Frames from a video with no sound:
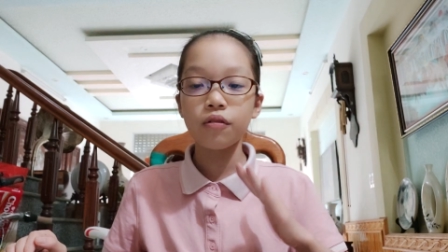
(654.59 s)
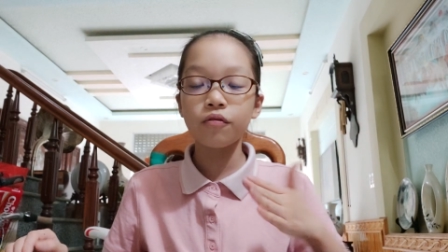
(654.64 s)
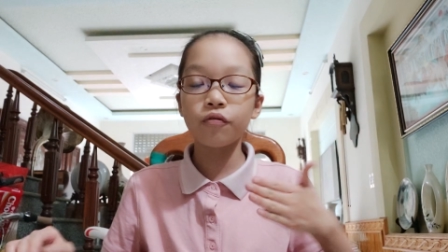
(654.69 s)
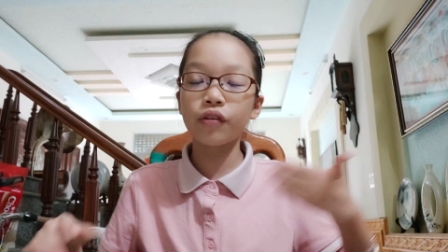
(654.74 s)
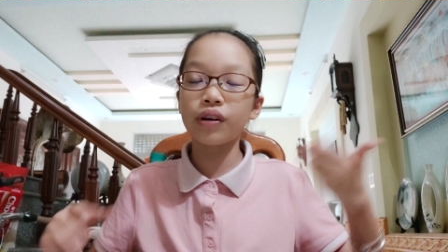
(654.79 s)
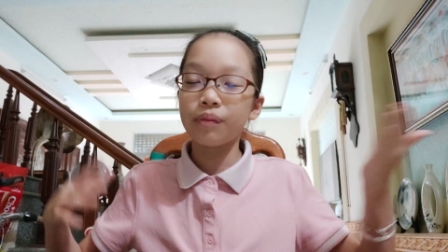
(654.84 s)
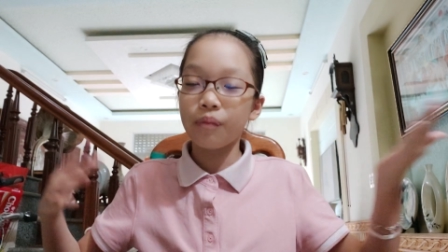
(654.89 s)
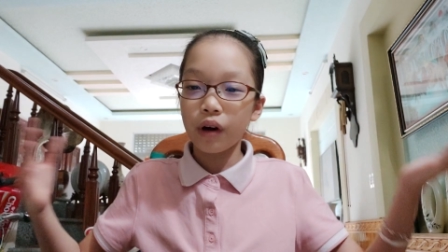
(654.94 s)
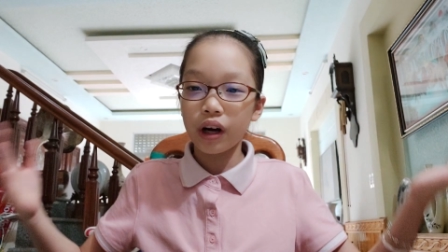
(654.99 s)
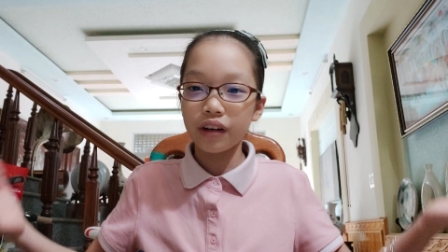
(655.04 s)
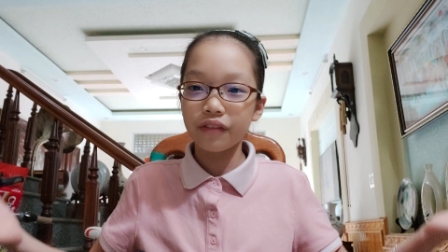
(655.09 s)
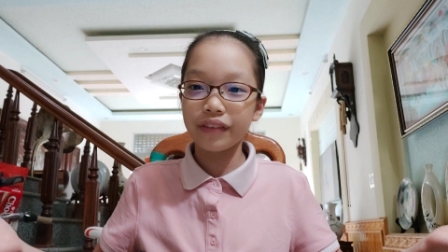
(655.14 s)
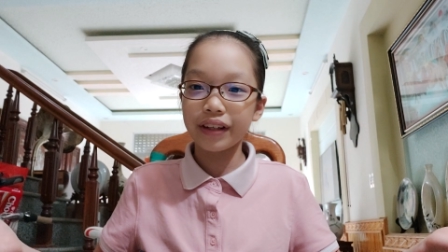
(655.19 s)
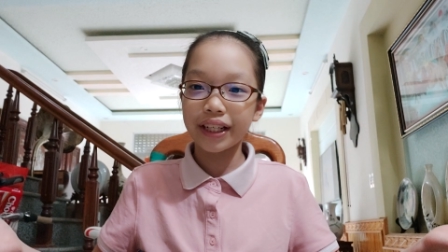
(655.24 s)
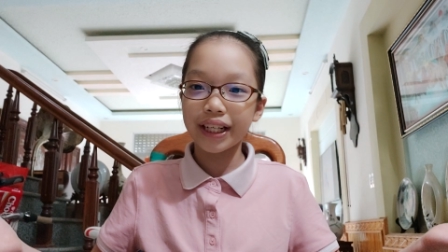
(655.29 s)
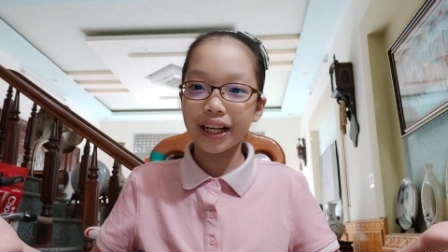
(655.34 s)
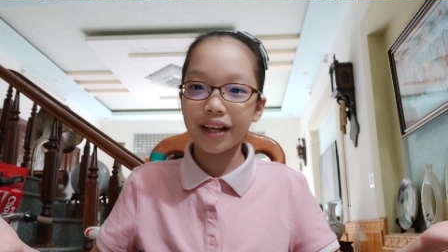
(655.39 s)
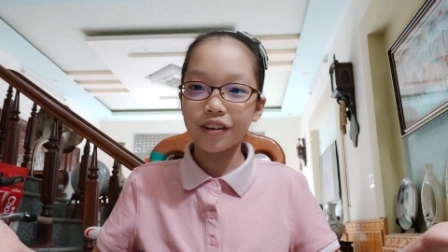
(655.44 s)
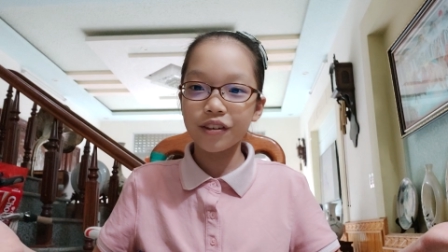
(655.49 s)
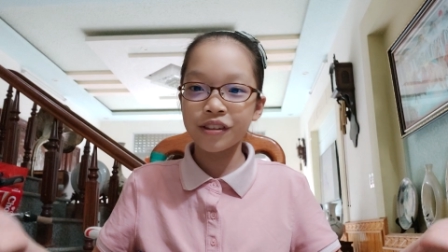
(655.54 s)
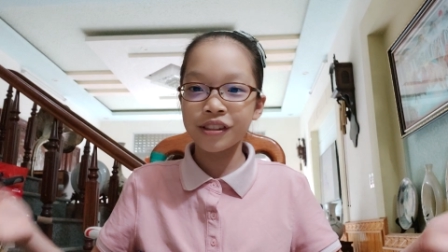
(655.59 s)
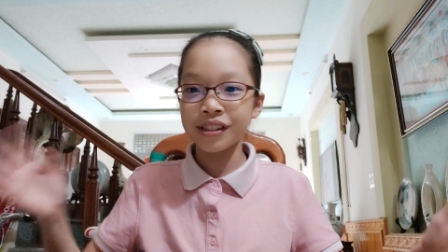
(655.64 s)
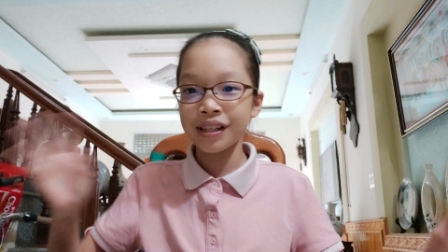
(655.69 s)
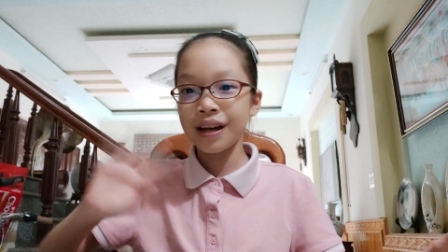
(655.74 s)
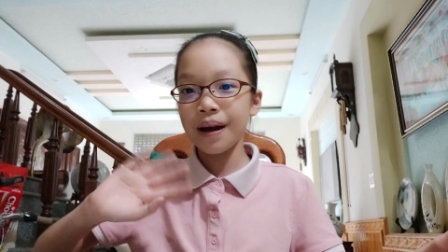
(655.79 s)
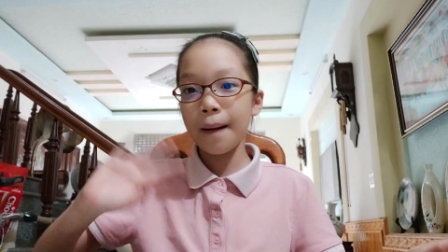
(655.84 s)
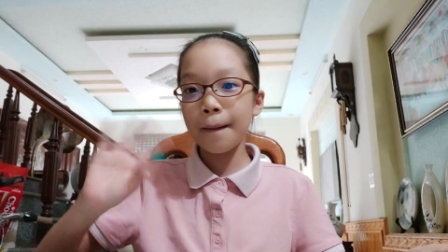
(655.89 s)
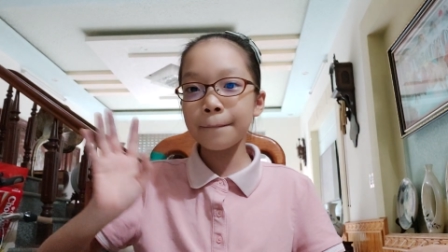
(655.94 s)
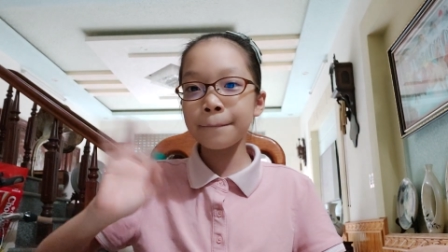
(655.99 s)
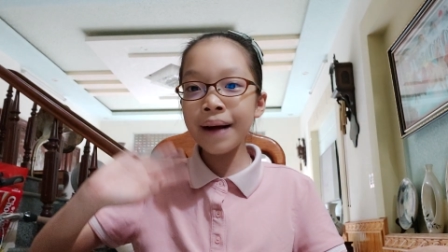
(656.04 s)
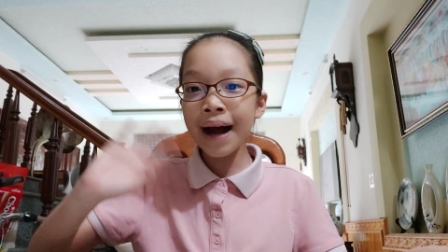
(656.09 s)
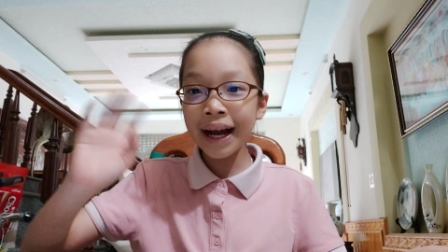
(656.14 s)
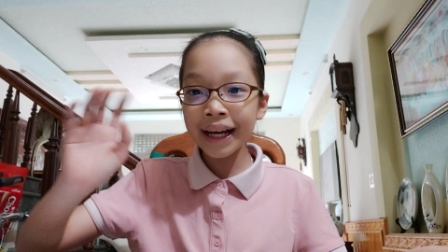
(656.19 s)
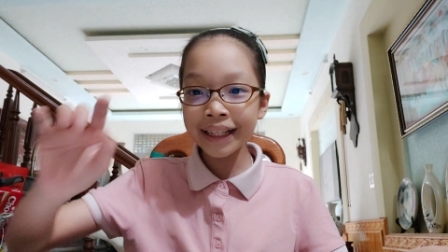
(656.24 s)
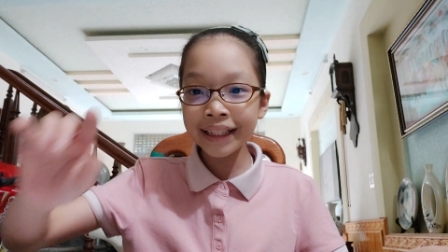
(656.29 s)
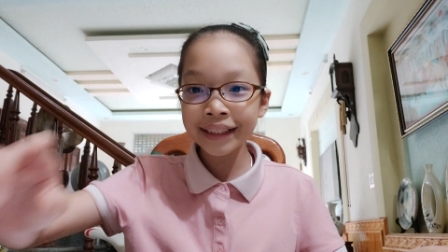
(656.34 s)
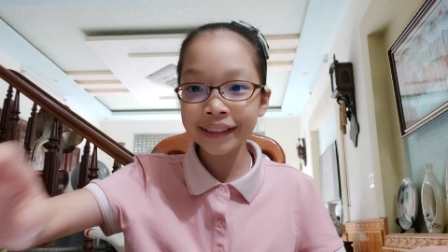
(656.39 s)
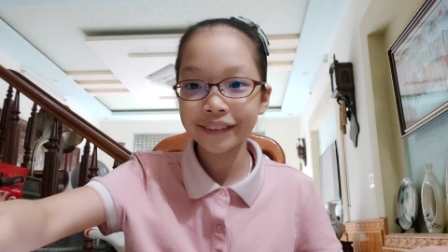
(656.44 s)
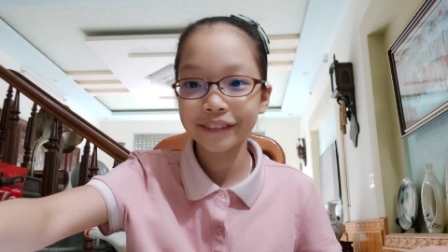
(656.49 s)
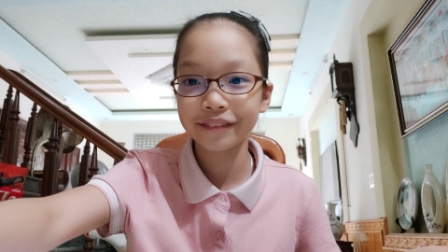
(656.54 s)
for more videos.
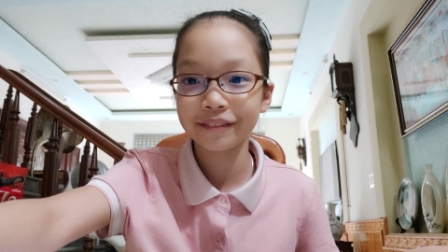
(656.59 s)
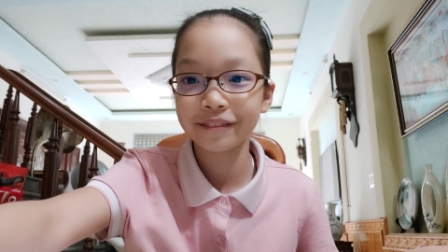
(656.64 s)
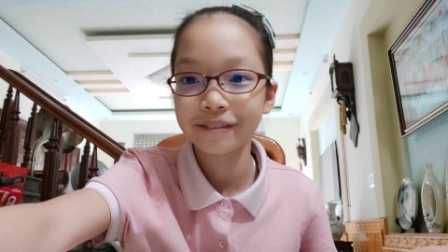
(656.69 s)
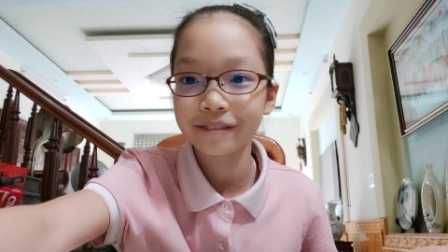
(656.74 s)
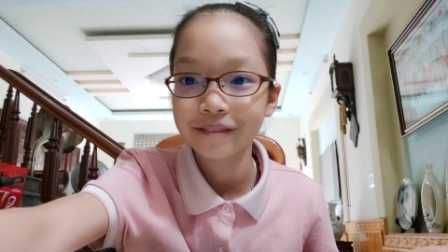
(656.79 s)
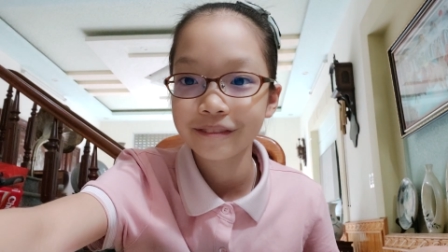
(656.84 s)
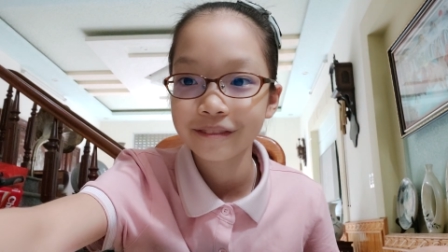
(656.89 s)
Bye!